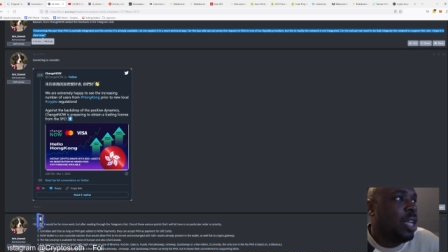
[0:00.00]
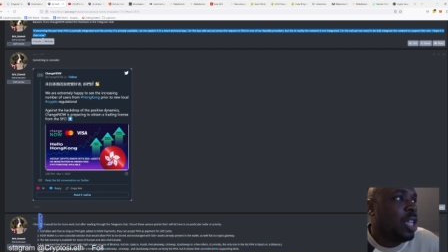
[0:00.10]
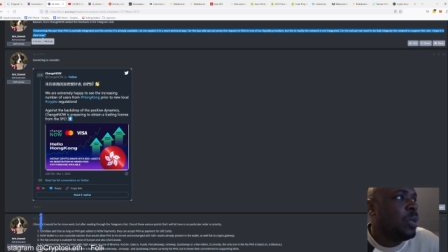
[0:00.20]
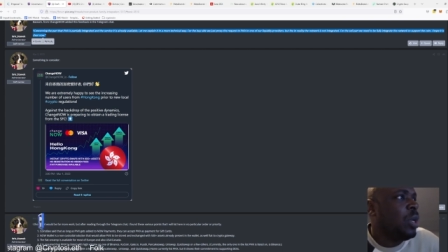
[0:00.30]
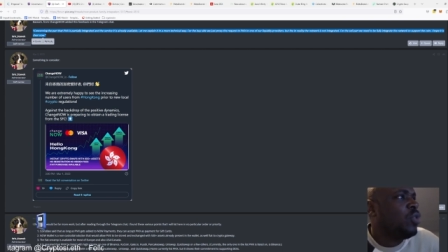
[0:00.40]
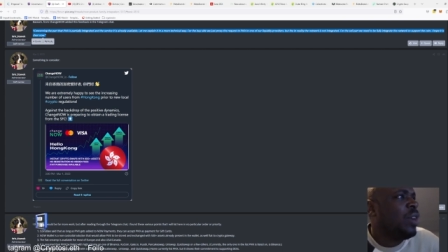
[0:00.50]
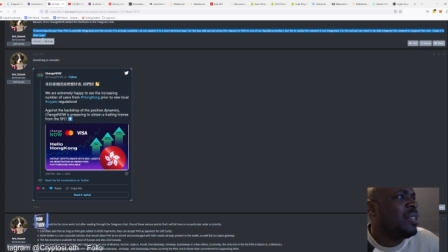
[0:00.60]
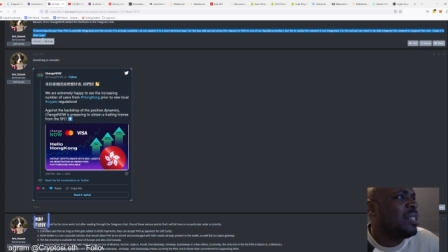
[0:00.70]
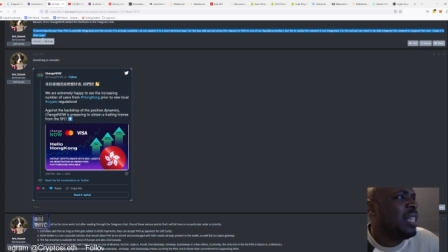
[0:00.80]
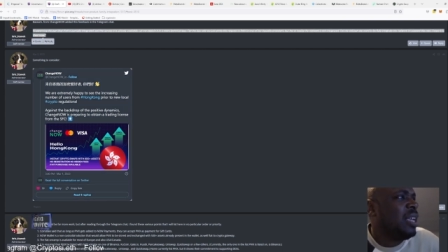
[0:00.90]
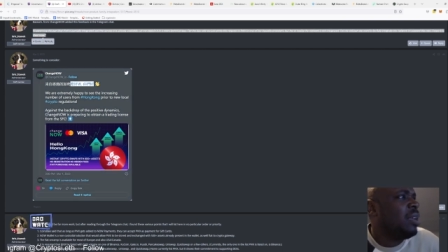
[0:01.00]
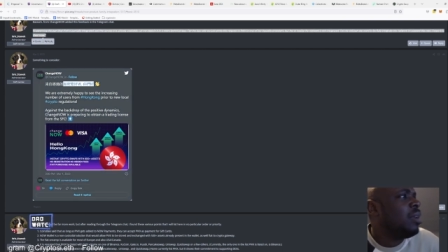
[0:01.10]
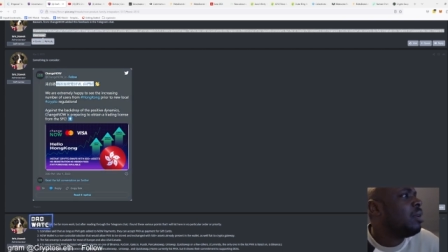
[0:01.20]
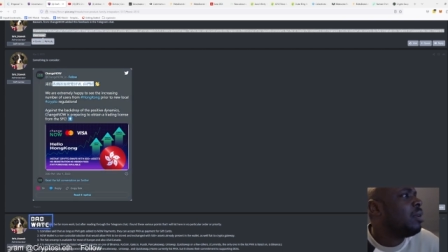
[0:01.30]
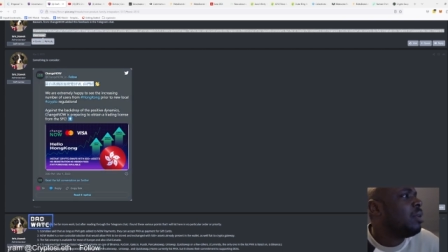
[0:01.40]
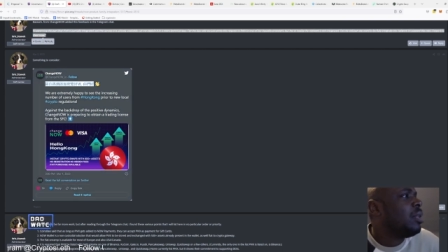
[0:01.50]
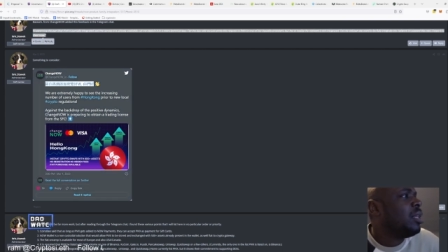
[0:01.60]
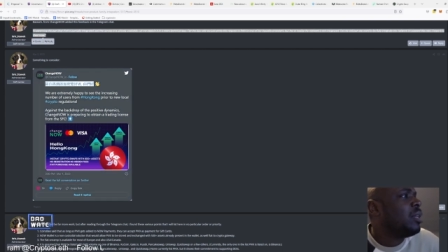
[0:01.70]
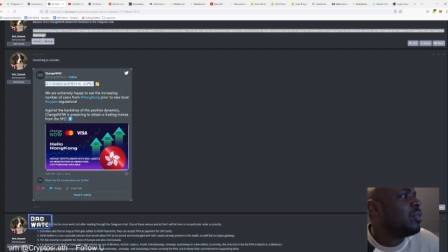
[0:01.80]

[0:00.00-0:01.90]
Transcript: Guess we could translate. Let's